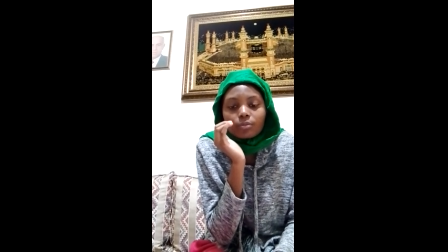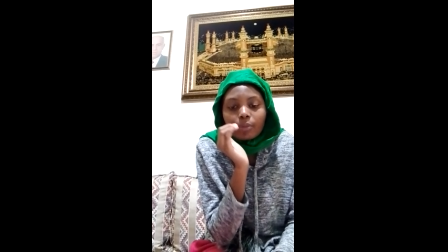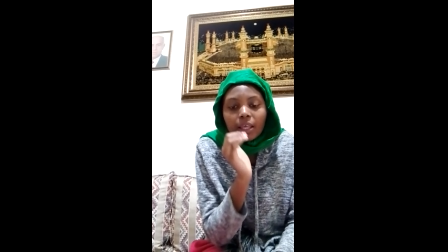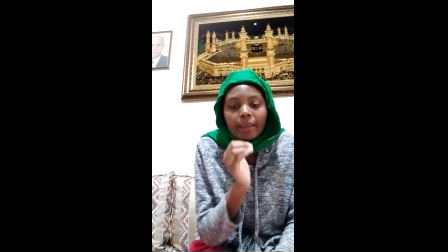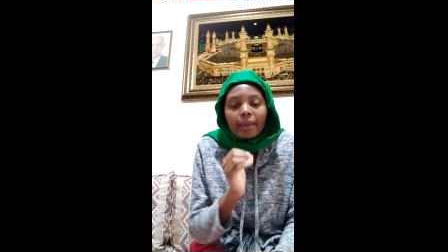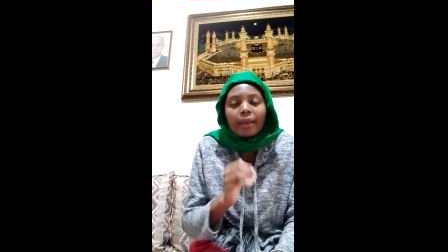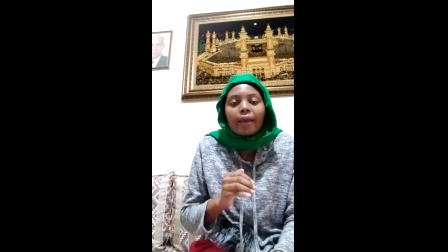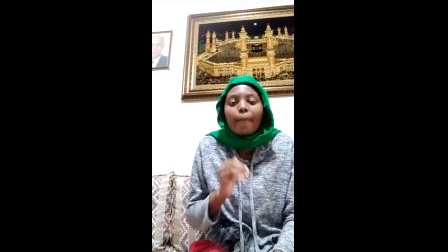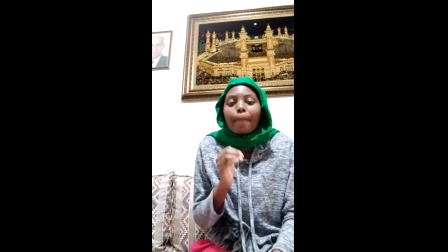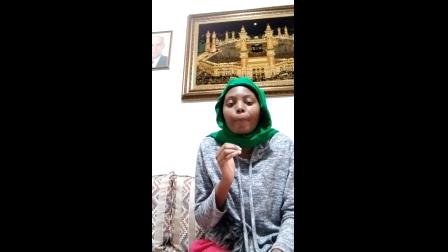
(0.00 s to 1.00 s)
me.
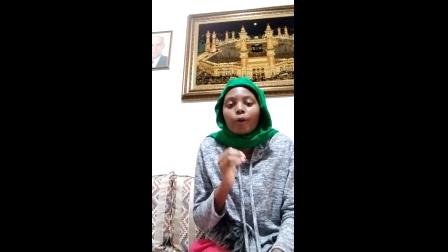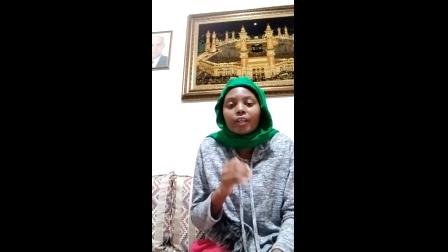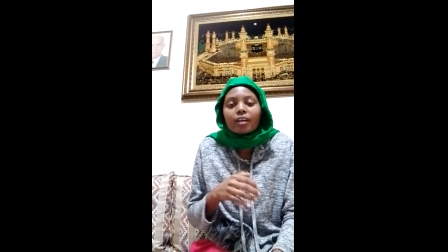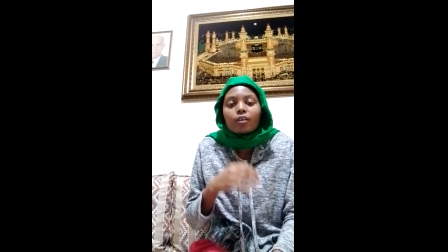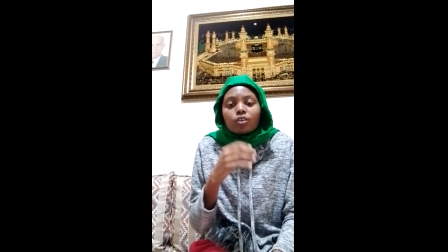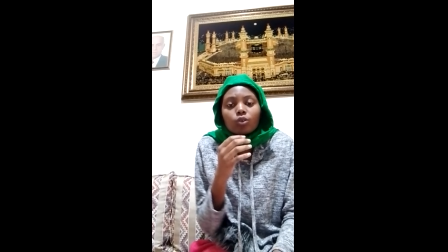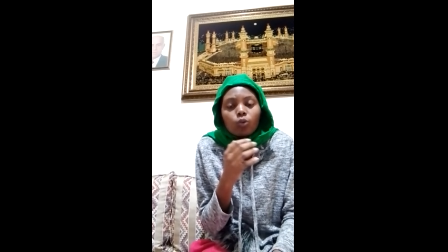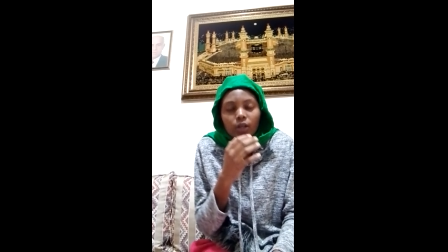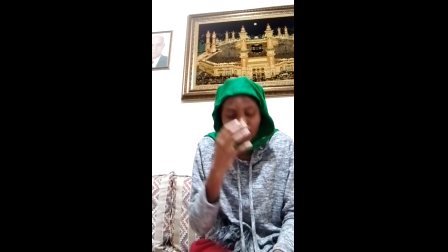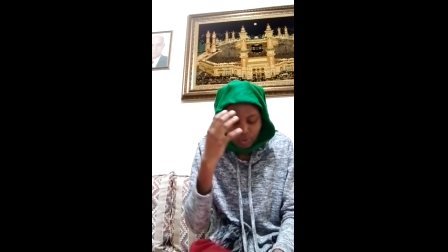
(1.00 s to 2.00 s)
Body,
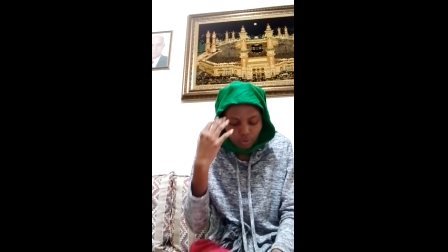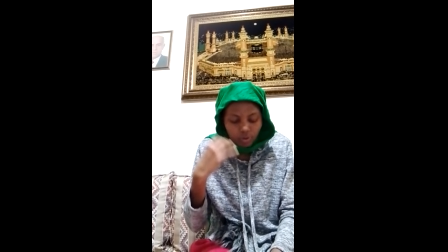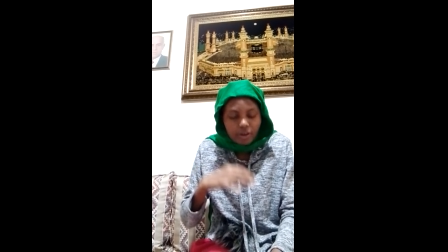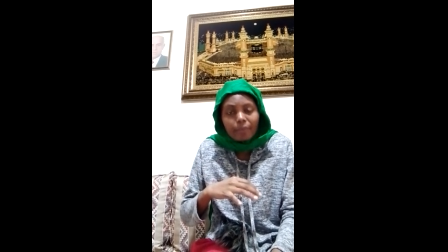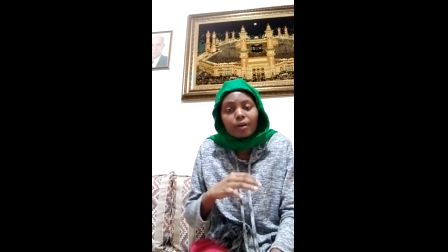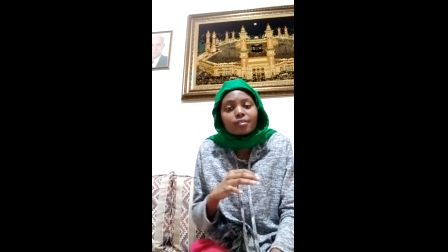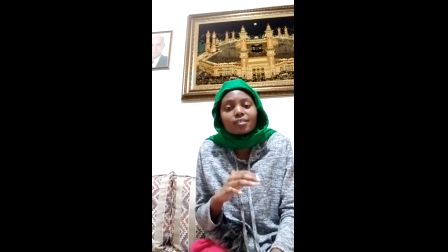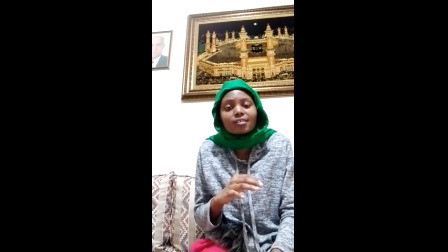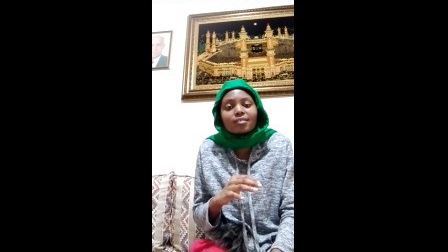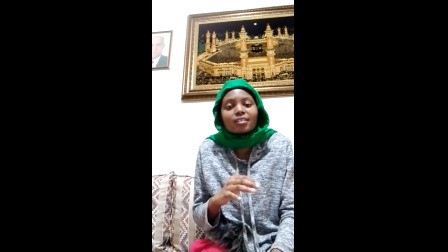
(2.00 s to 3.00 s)
when you talk about
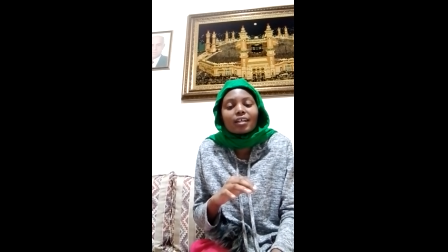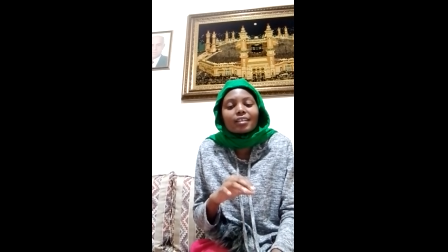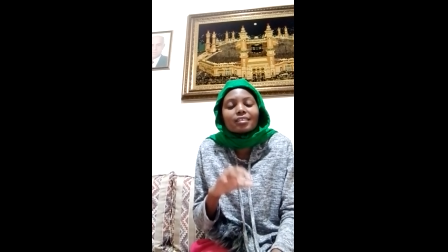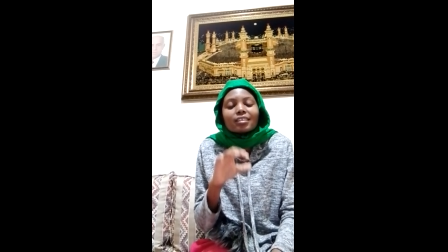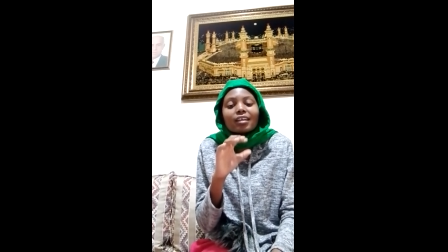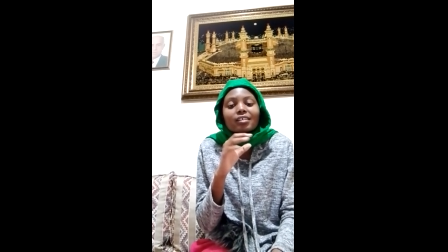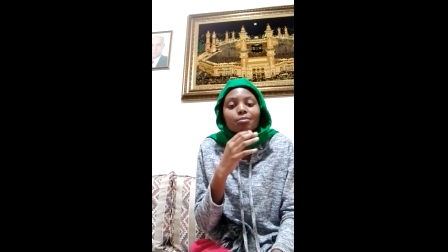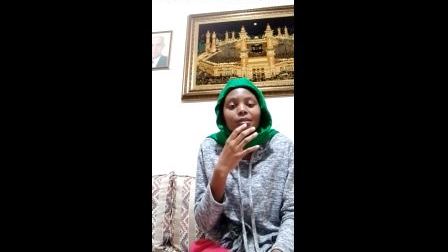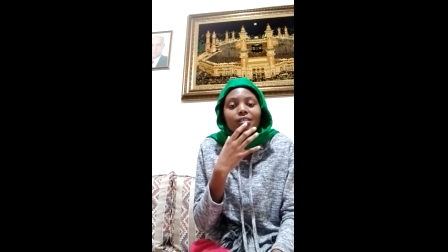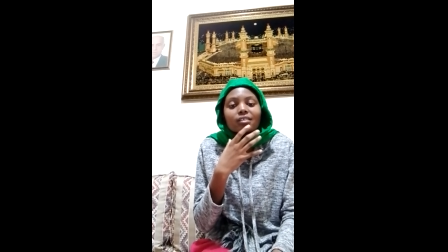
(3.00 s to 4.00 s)
Jesus Christ, he has
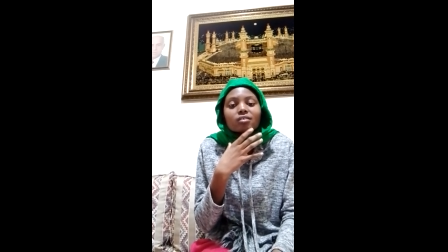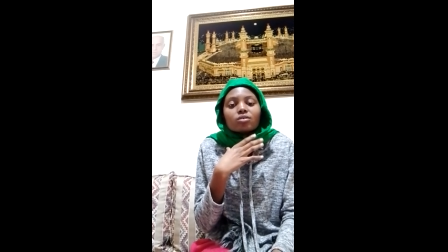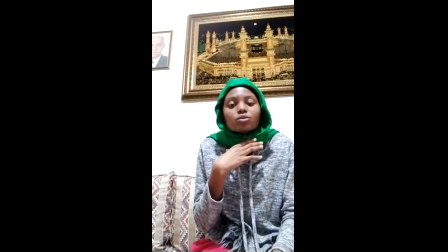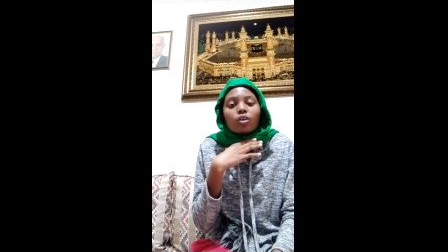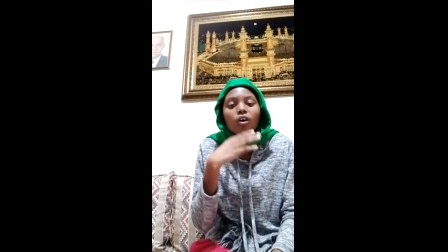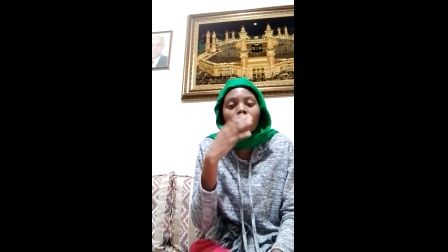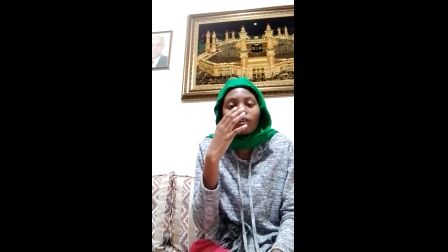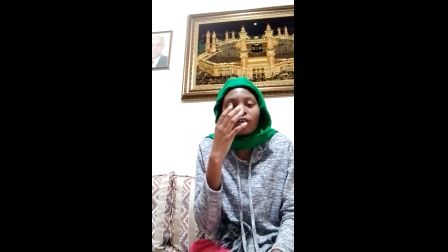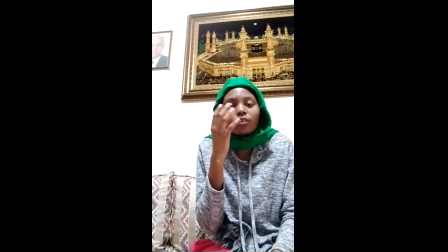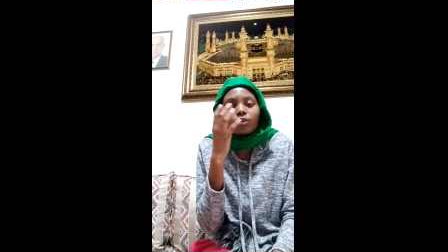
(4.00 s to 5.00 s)
purchased all
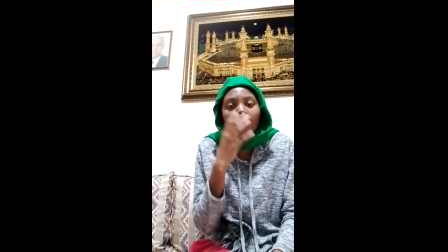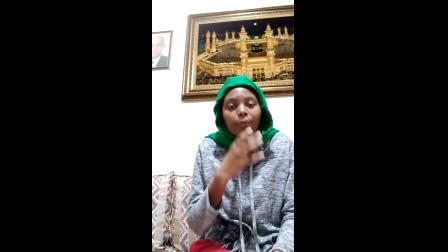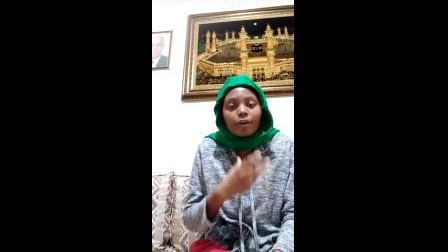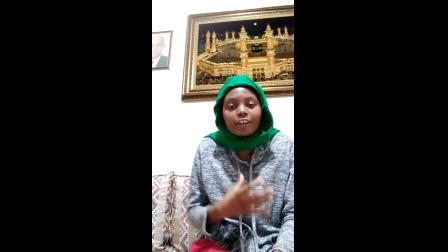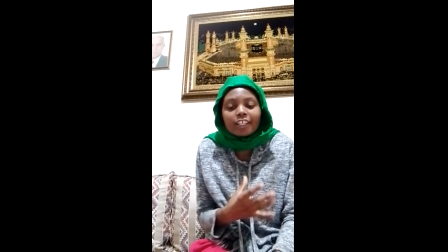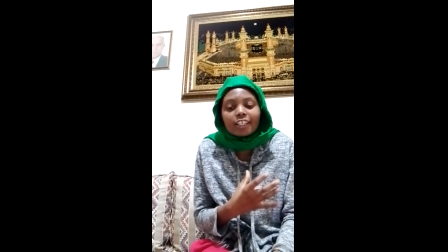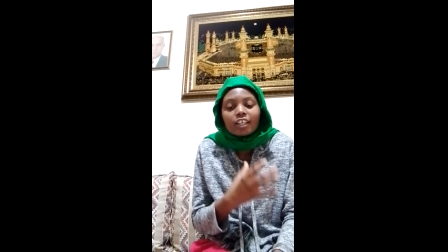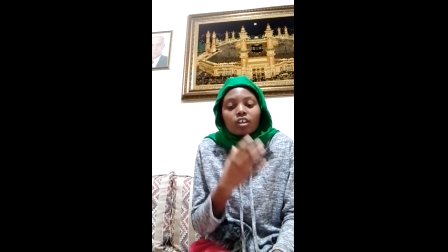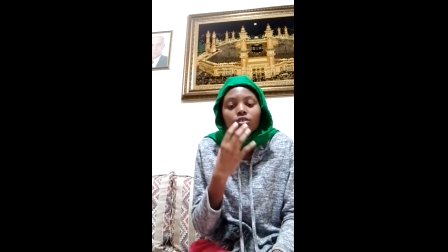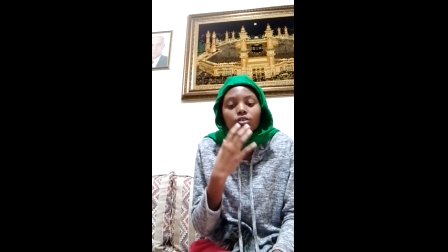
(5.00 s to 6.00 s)
of your body,
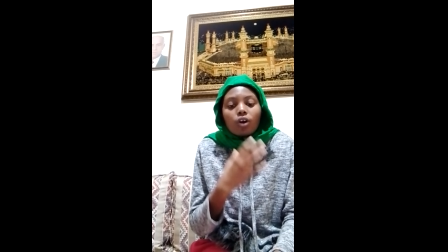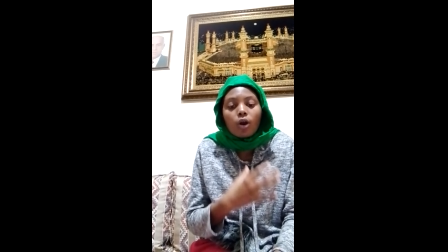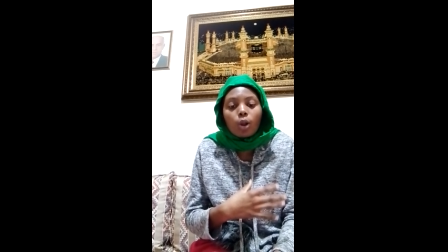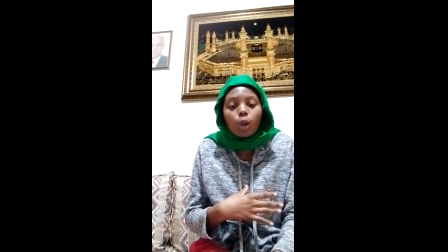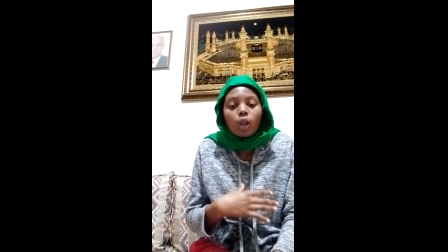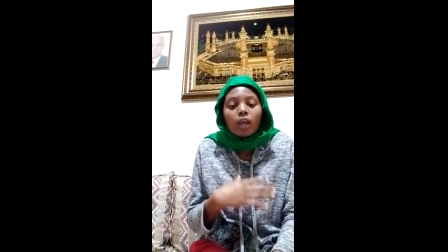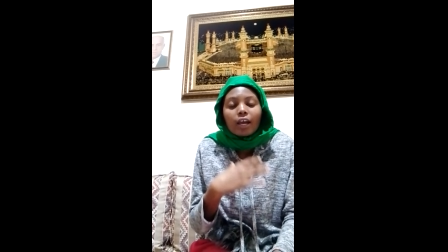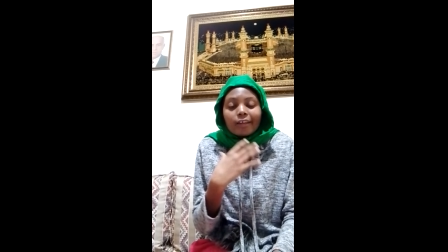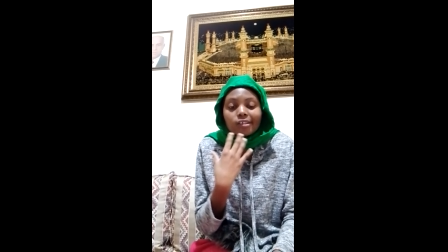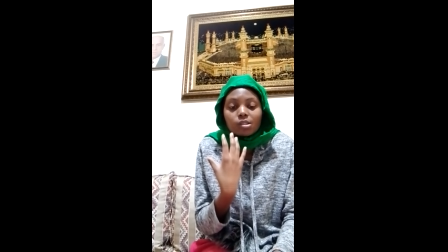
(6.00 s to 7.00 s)
soul,
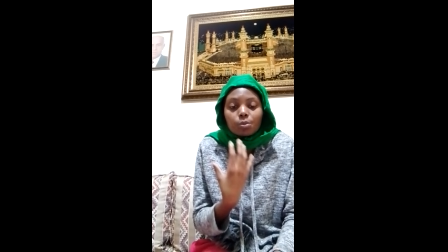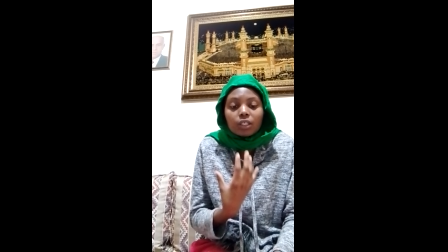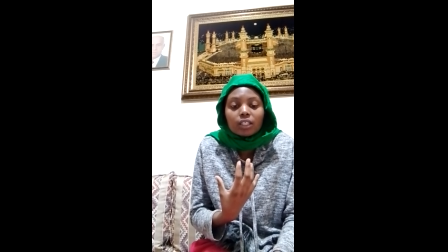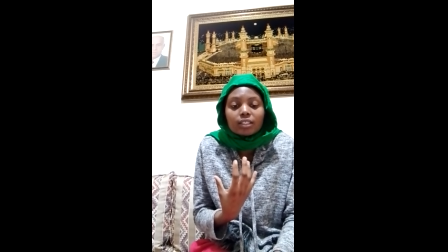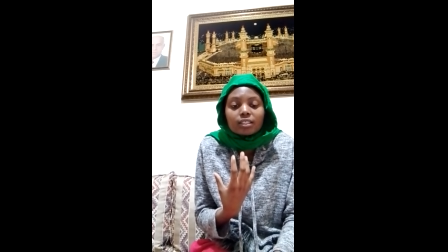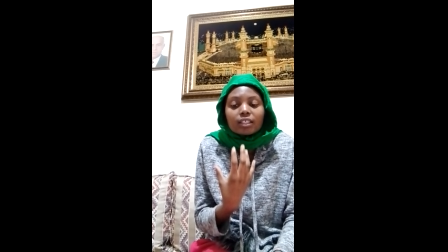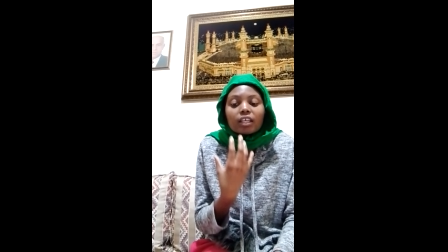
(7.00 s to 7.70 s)
and spirit.